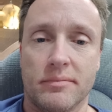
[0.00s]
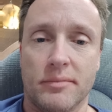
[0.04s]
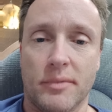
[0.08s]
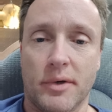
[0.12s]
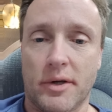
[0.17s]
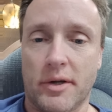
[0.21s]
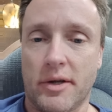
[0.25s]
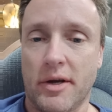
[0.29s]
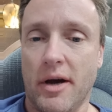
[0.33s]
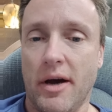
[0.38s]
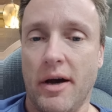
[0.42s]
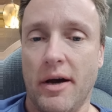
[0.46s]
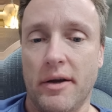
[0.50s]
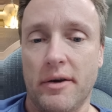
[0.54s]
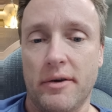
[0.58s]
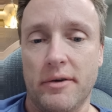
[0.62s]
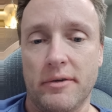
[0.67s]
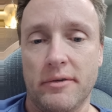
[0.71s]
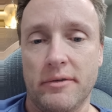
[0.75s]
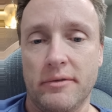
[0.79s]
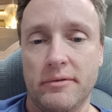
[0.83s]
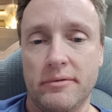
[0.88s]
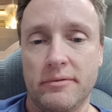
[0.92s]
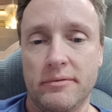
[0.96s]
But God
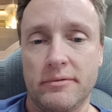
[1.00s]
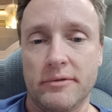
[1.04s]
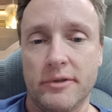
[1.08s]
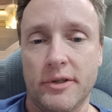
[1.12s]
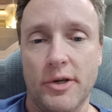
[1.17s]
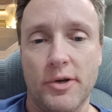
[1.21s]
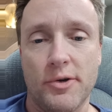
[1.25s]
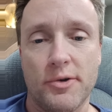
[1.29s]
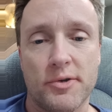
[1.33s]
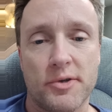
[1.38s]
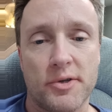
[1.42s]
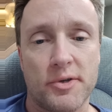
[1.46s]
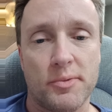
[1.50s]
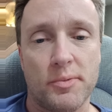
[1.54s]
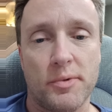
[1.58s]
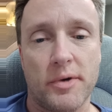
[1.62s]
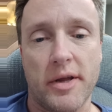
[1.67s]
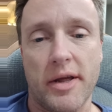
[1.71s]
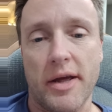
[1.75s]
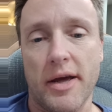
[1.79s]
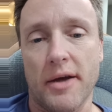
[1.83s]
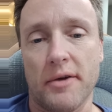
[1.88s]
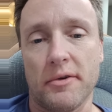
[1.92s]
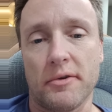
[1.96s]
uses what
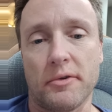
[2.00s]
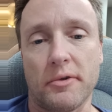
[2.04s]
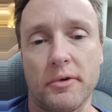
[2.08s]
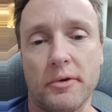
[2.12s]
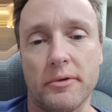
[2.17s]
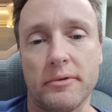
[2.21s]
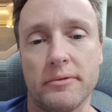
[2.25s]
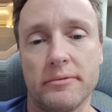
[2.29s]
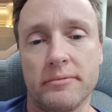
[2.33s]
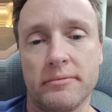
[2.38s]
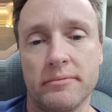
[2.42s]
he has to